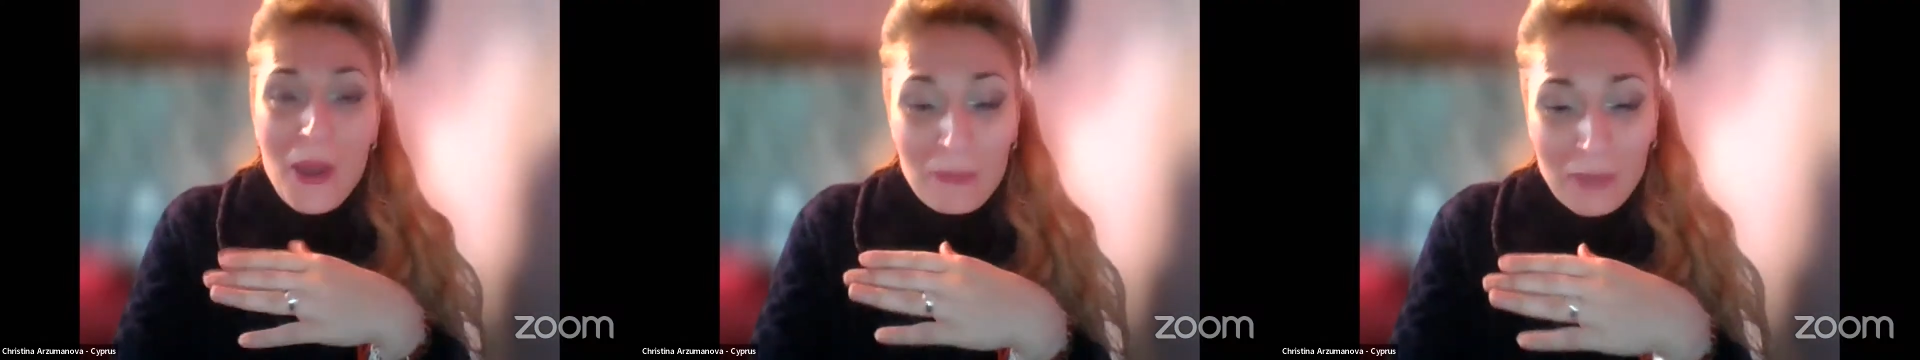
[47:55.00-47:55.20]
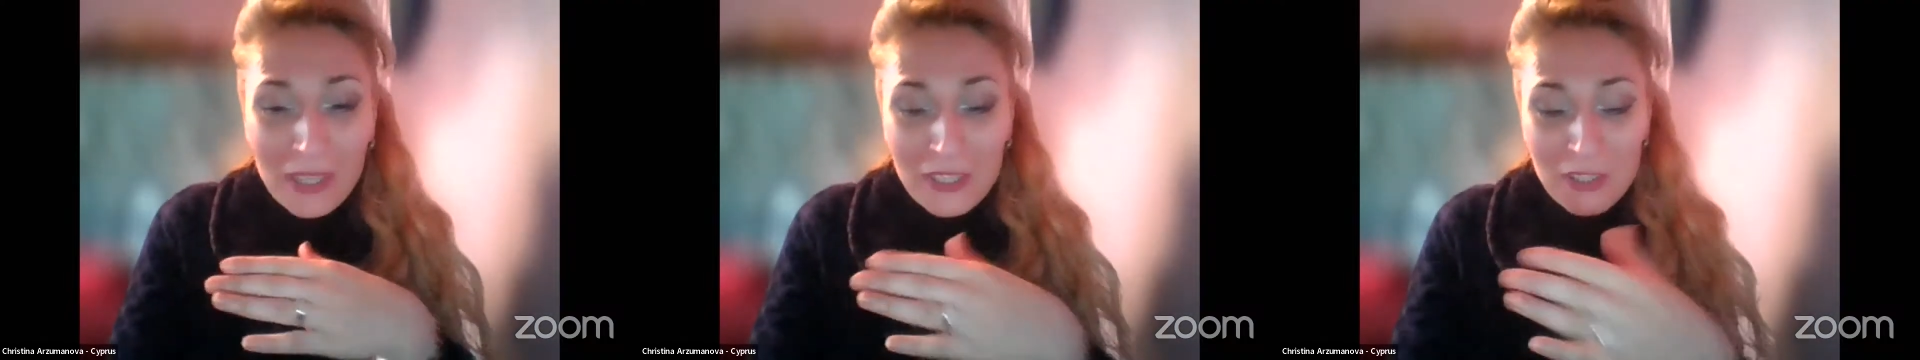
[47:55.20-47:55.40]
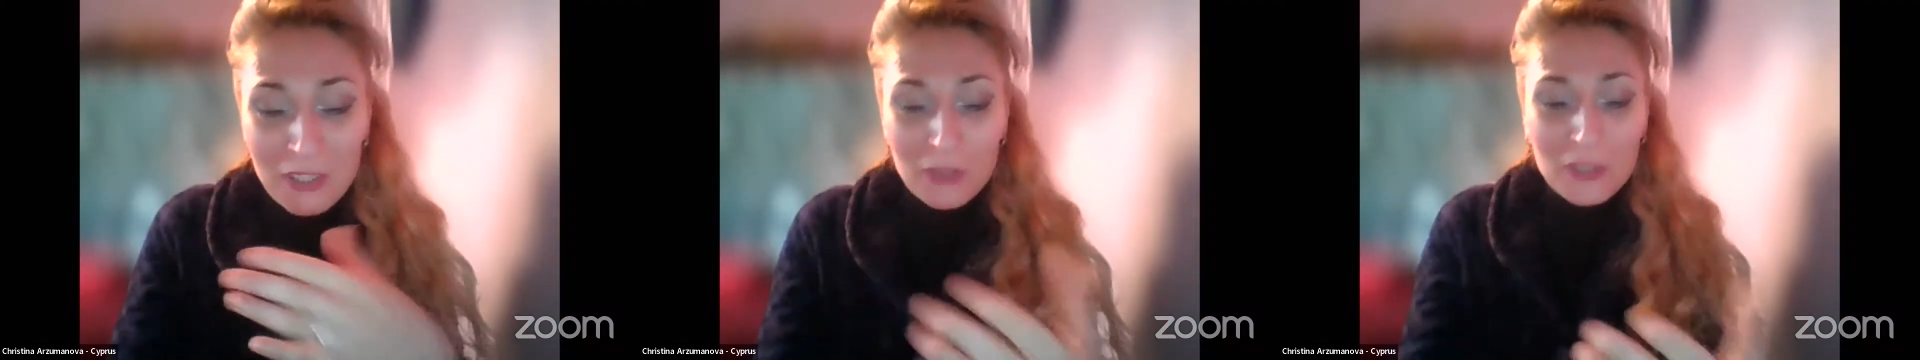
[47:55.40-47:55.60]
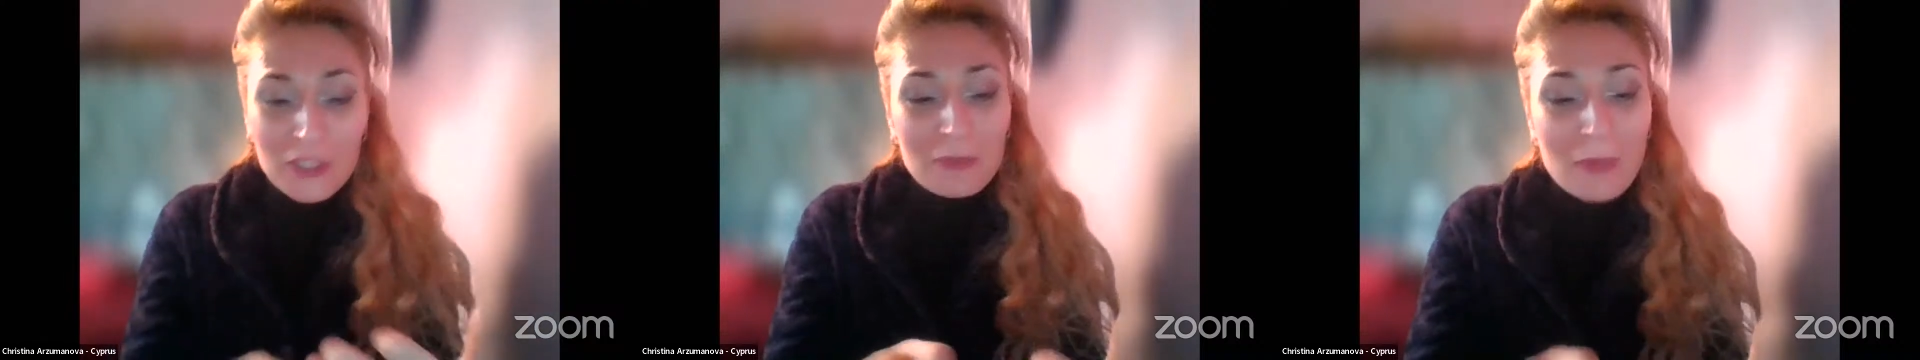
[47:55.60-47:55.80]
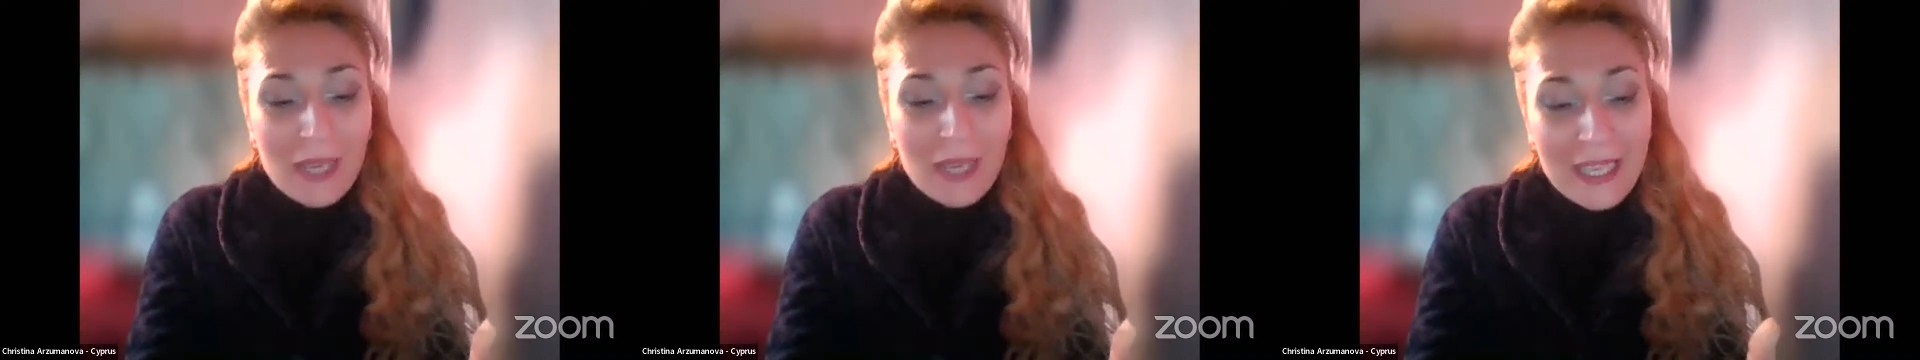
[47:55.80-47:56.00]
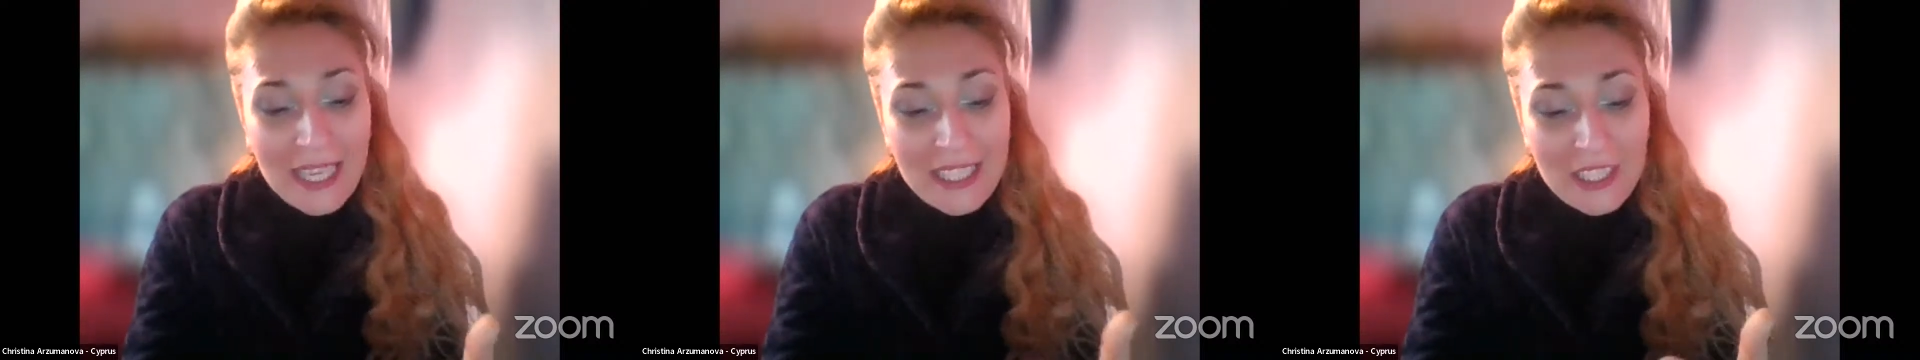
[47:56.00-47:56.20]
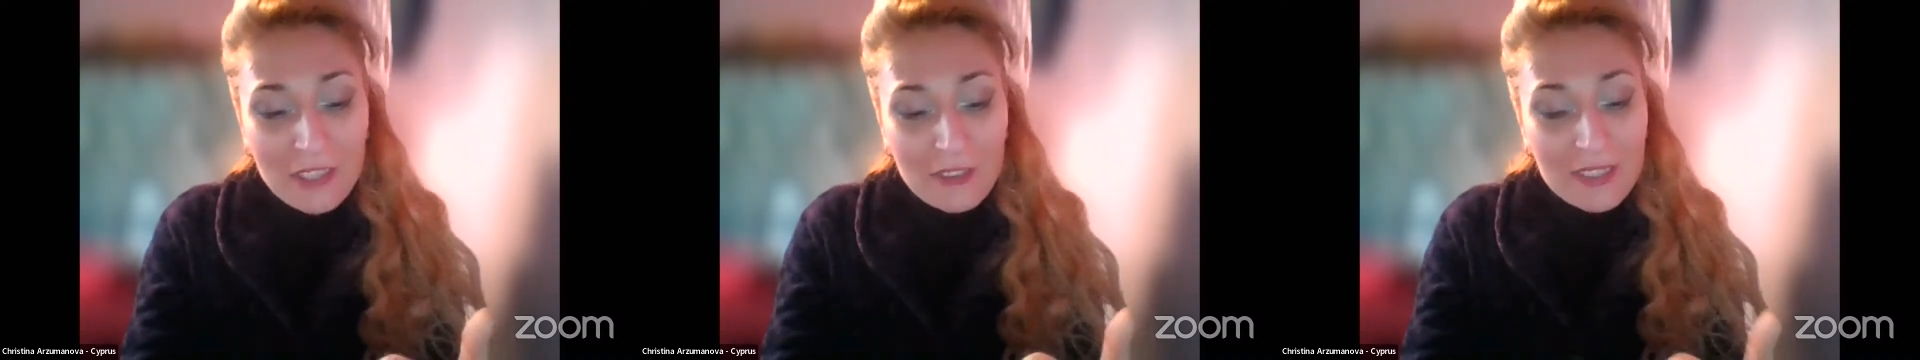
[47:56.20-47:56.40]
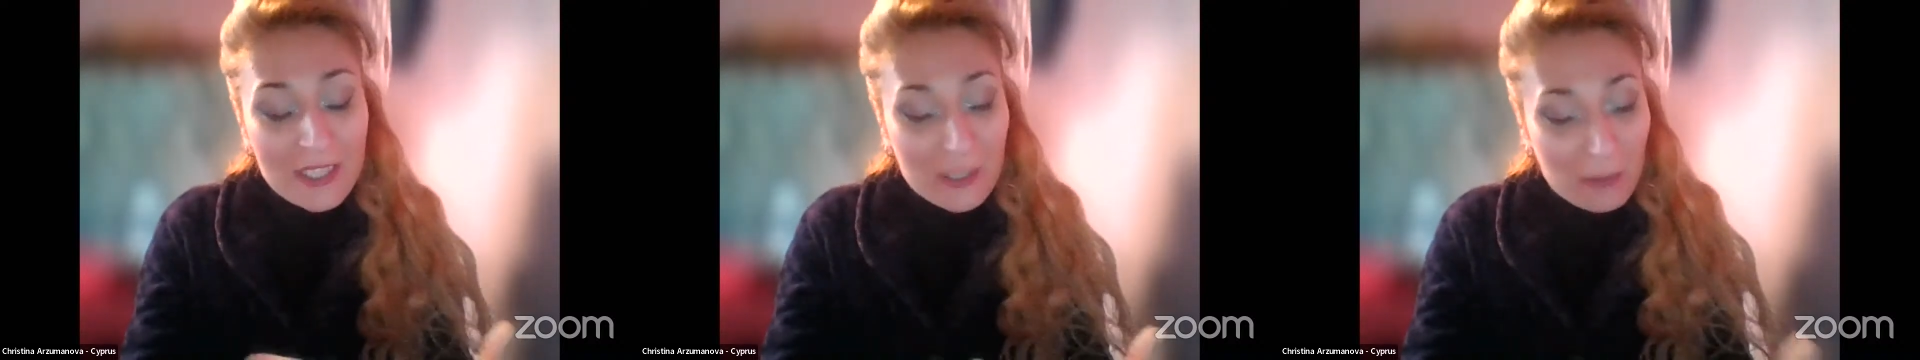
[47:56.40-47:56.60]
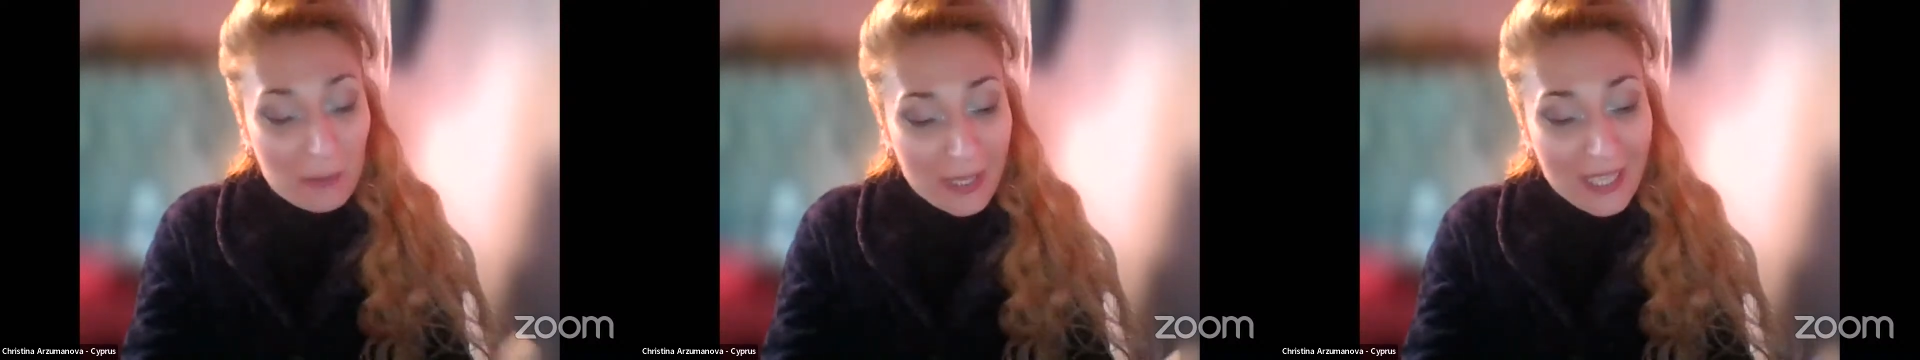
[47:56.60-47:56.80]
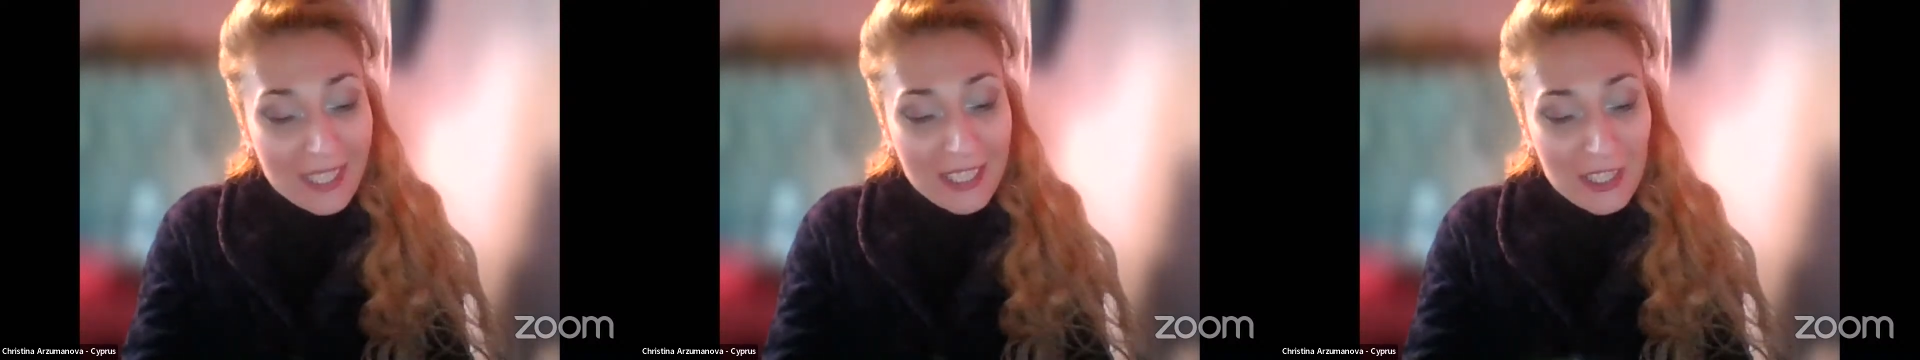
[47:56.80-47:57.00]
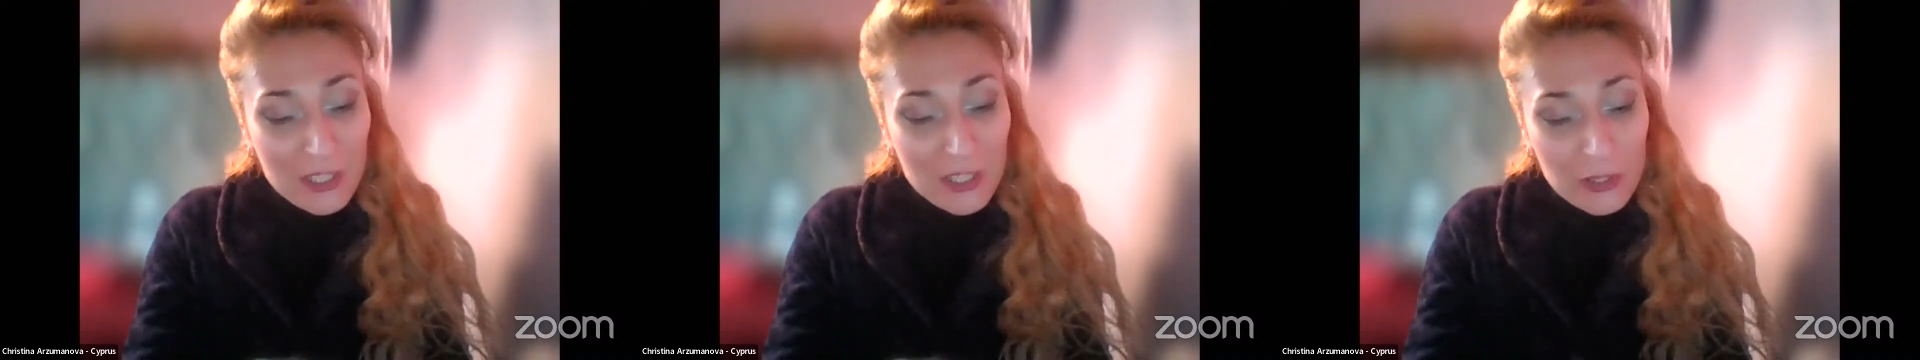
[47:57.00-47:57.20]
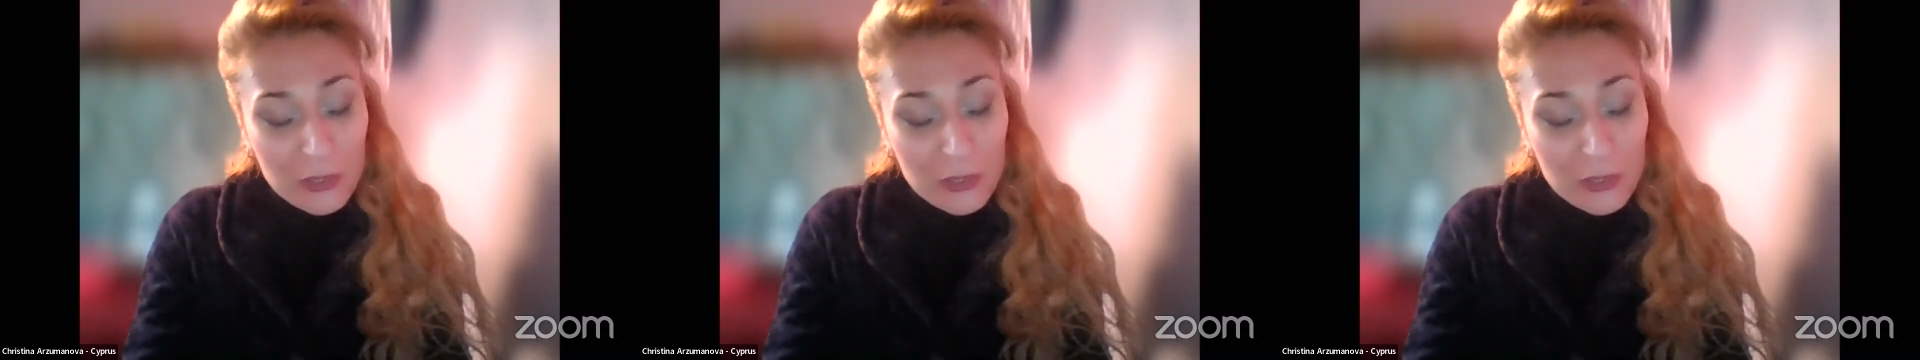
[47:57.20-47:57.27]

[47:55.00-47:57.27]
My native is Armenian,